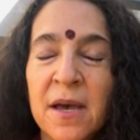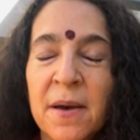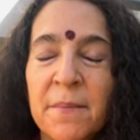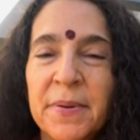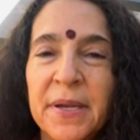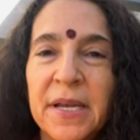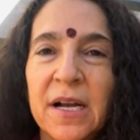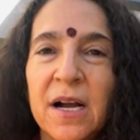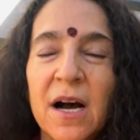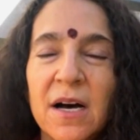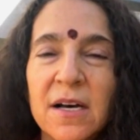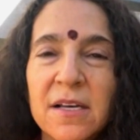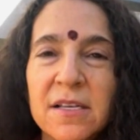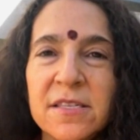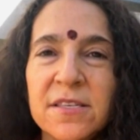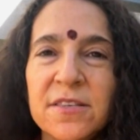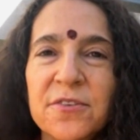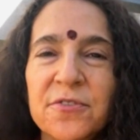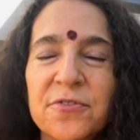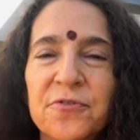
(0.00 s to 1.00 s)

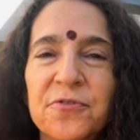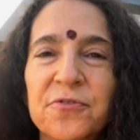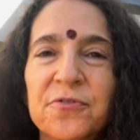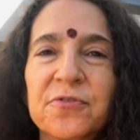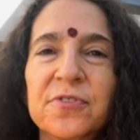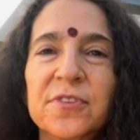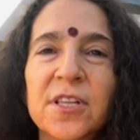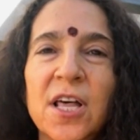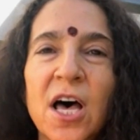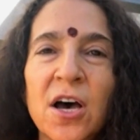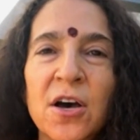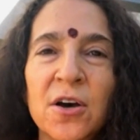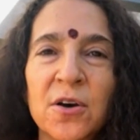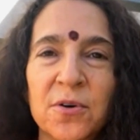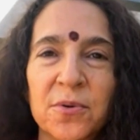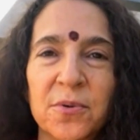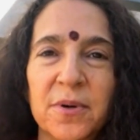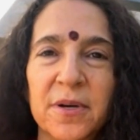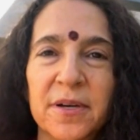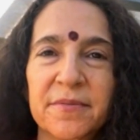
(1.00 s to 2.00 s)
Because the flow
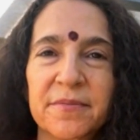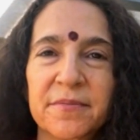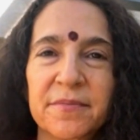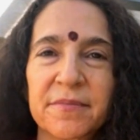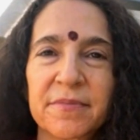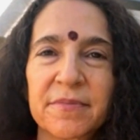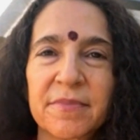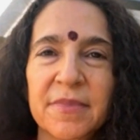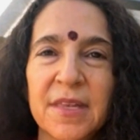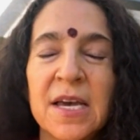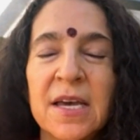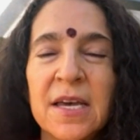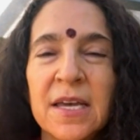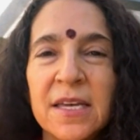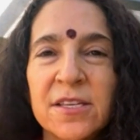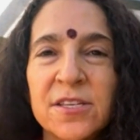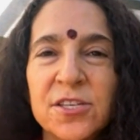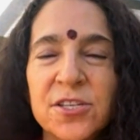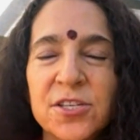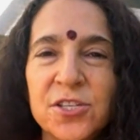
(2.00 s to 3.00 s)

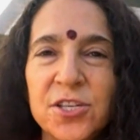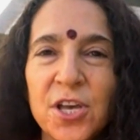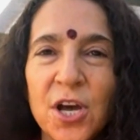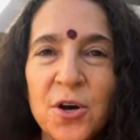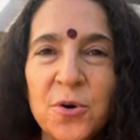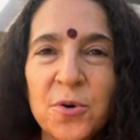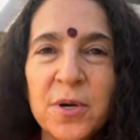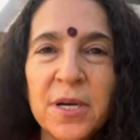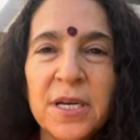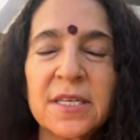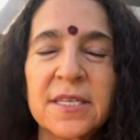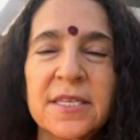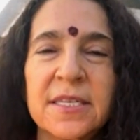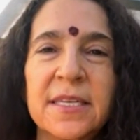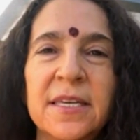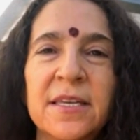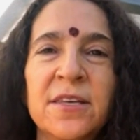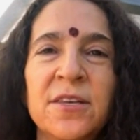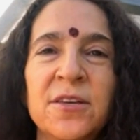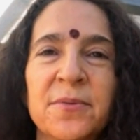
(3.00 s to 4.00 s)
is so
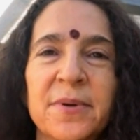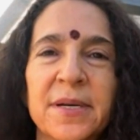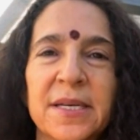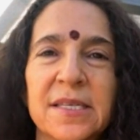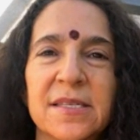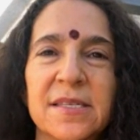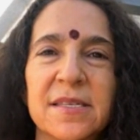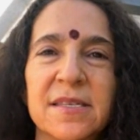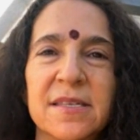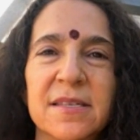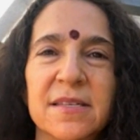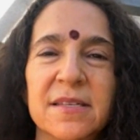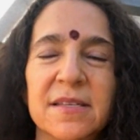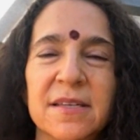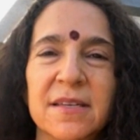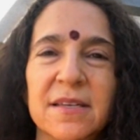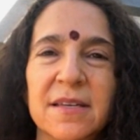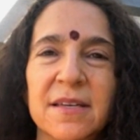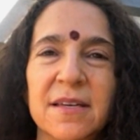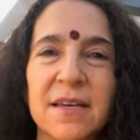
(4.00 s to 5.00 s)
continuous,
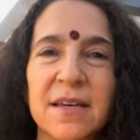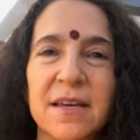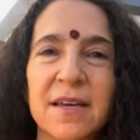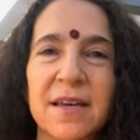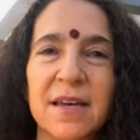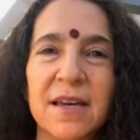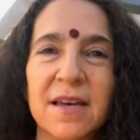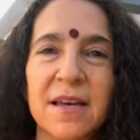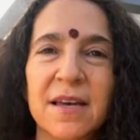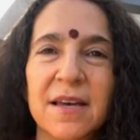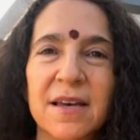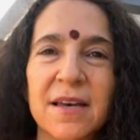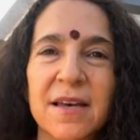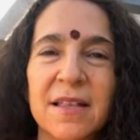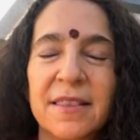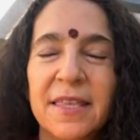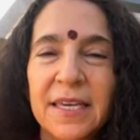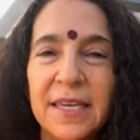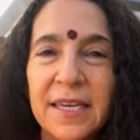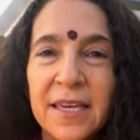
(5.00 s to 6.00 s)

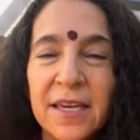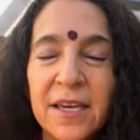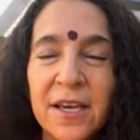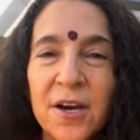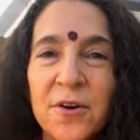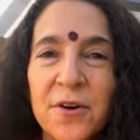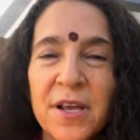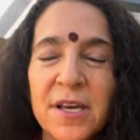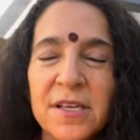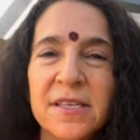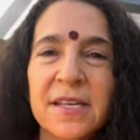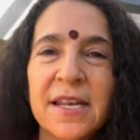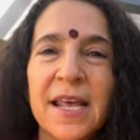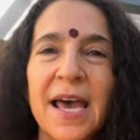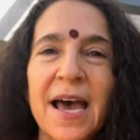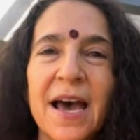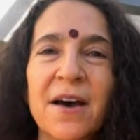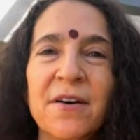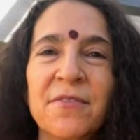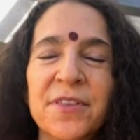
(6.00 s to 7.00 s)
the ego doesn't
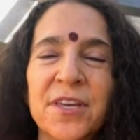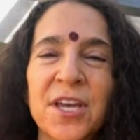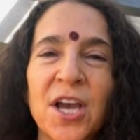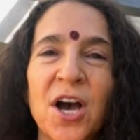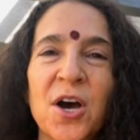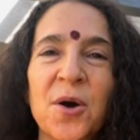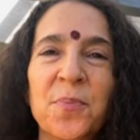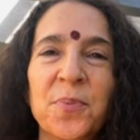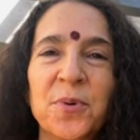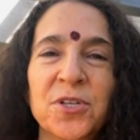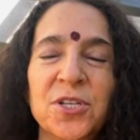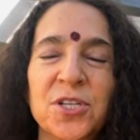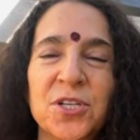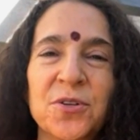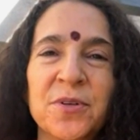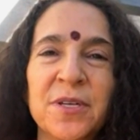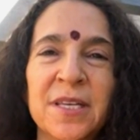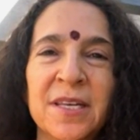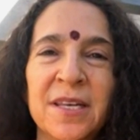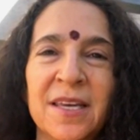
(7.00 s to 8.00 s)
have the
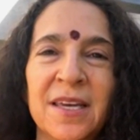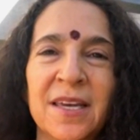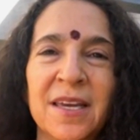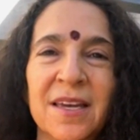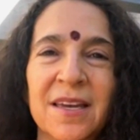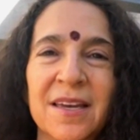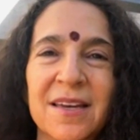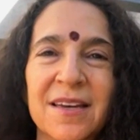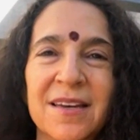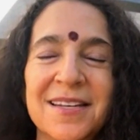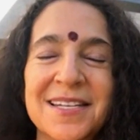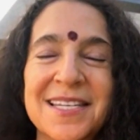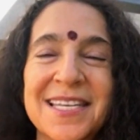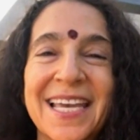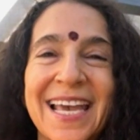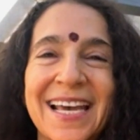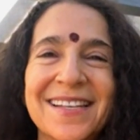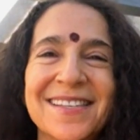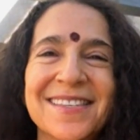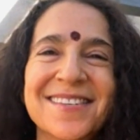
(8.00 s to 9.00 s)
opportunity to
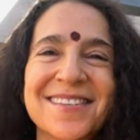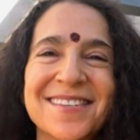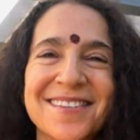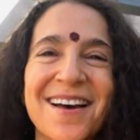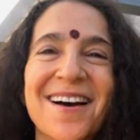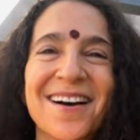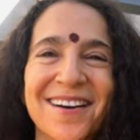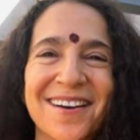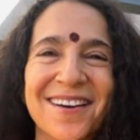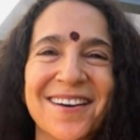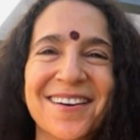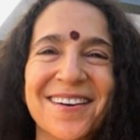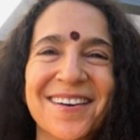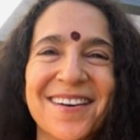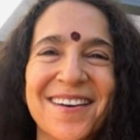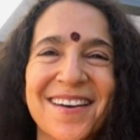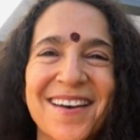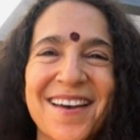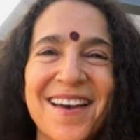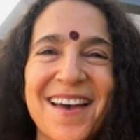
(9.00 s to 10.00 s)
get stuck.
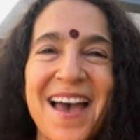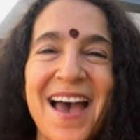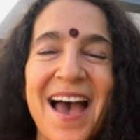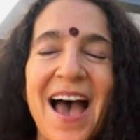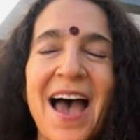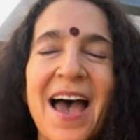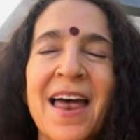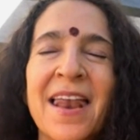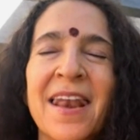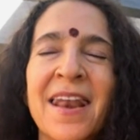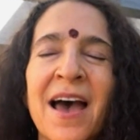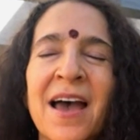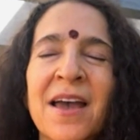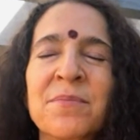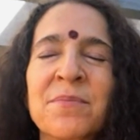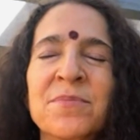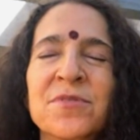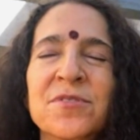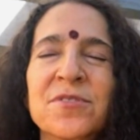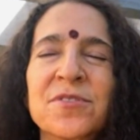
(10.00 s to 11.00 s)
And
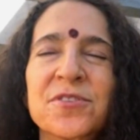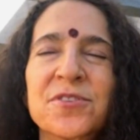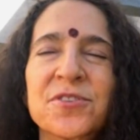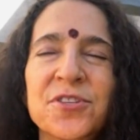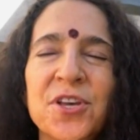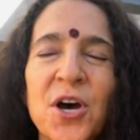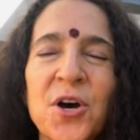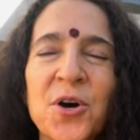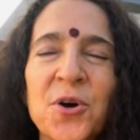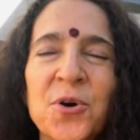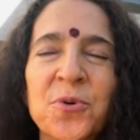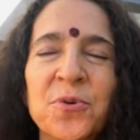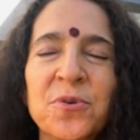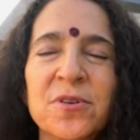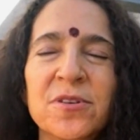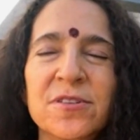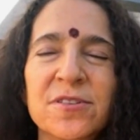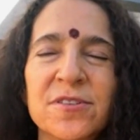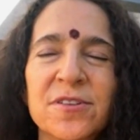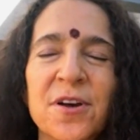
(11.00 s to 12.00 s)
I'm so
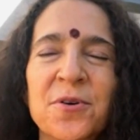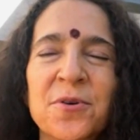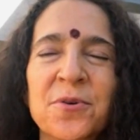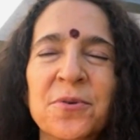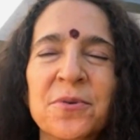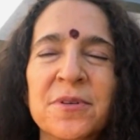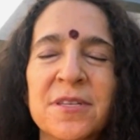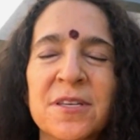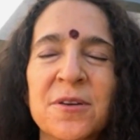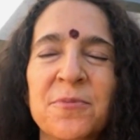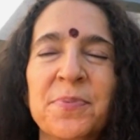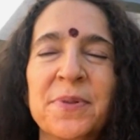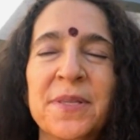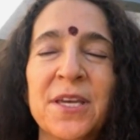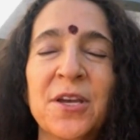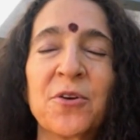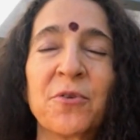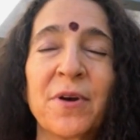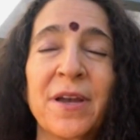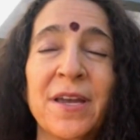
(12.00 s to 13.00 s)
deeply
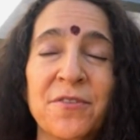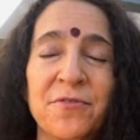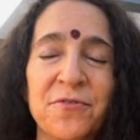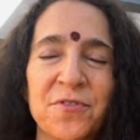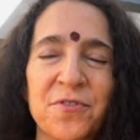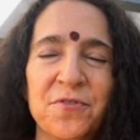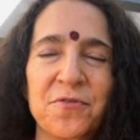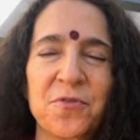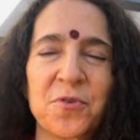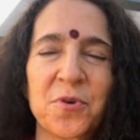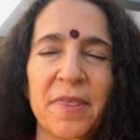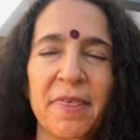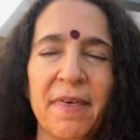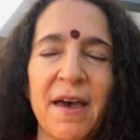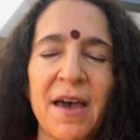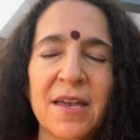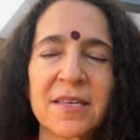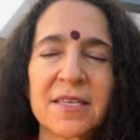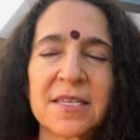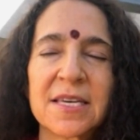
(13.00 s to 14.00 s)
grateful for
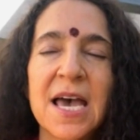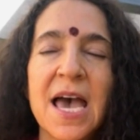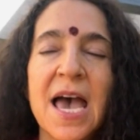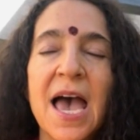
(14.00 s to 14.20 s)
that.